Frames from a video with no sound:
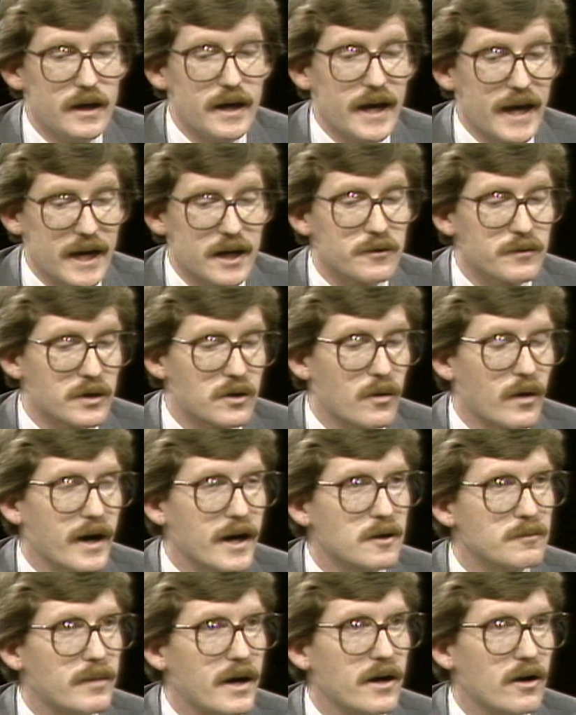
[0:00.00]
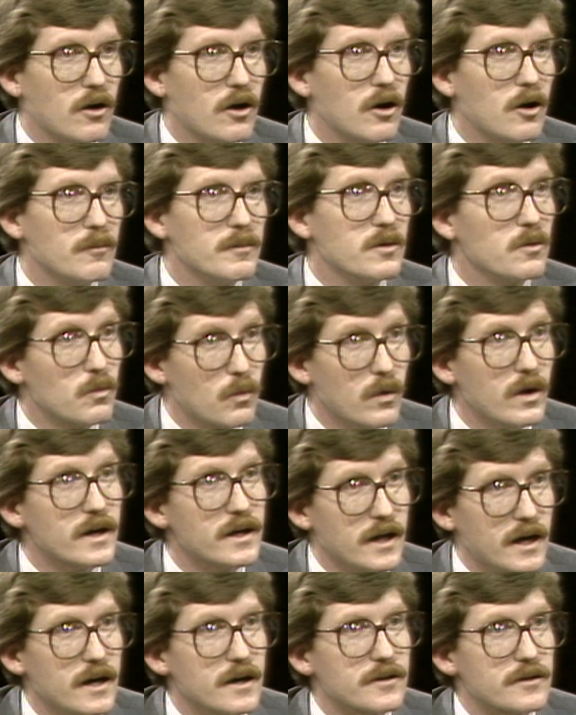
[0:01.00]
and required by all but one
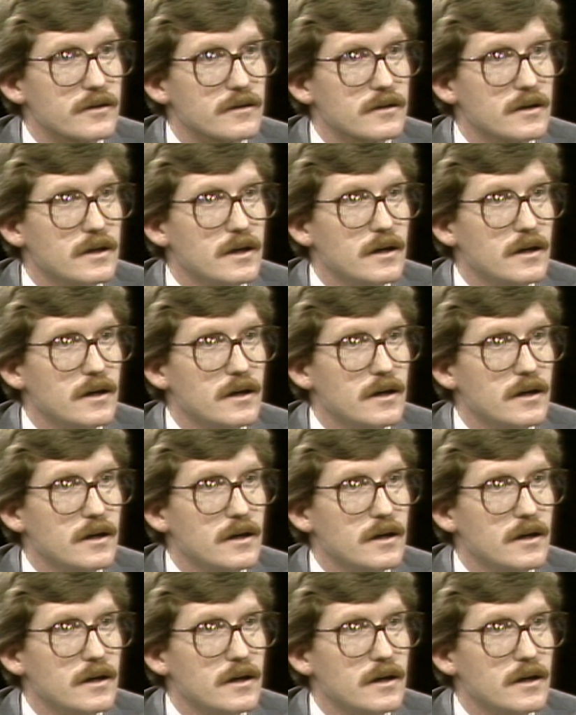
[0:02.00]
other